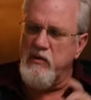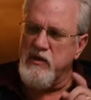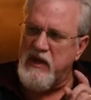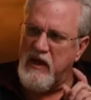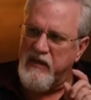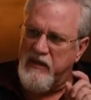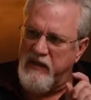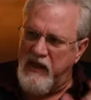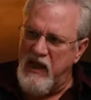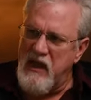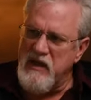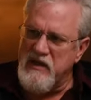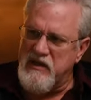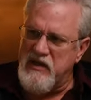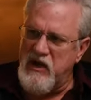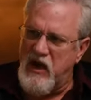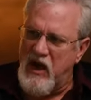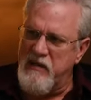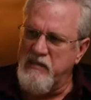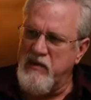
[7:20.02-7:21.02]
It was at that
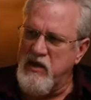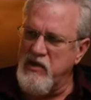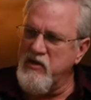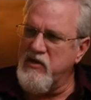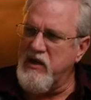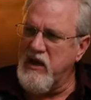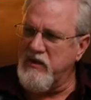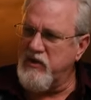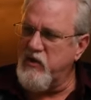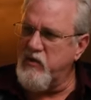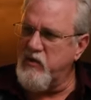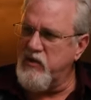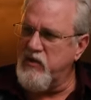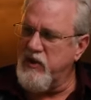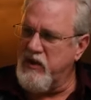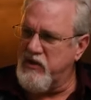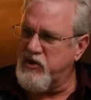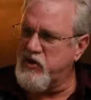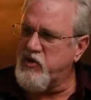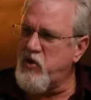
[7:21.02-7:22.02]
time that you get
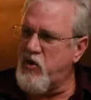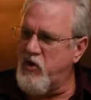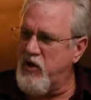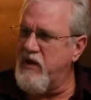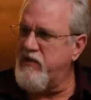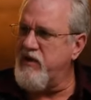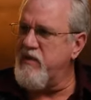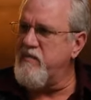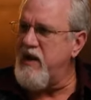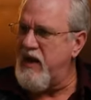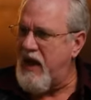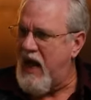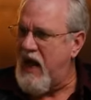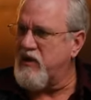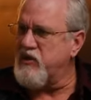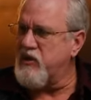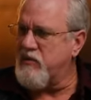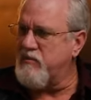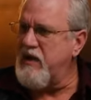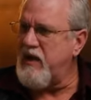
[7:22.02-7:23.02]
the story of the
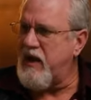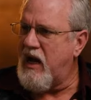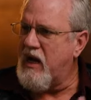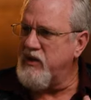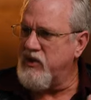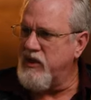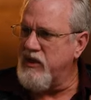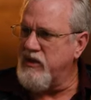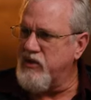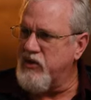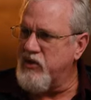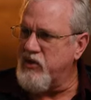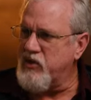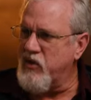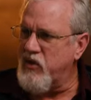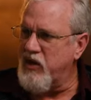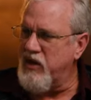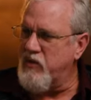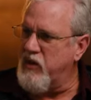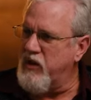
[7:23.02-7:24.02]
Mi'raj. Mi'raj is the
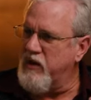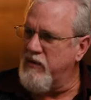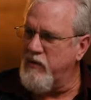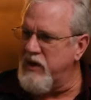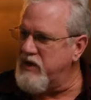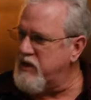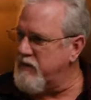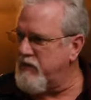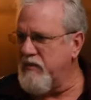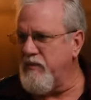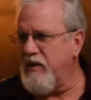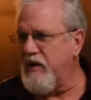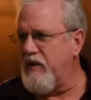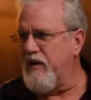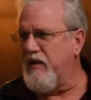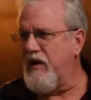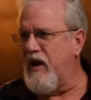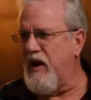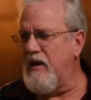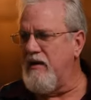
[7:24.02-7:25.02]
story where he wakes up in the
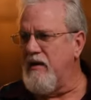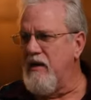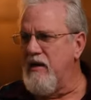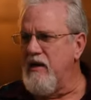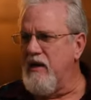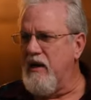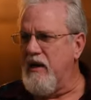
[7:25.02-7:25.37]
middle of the night.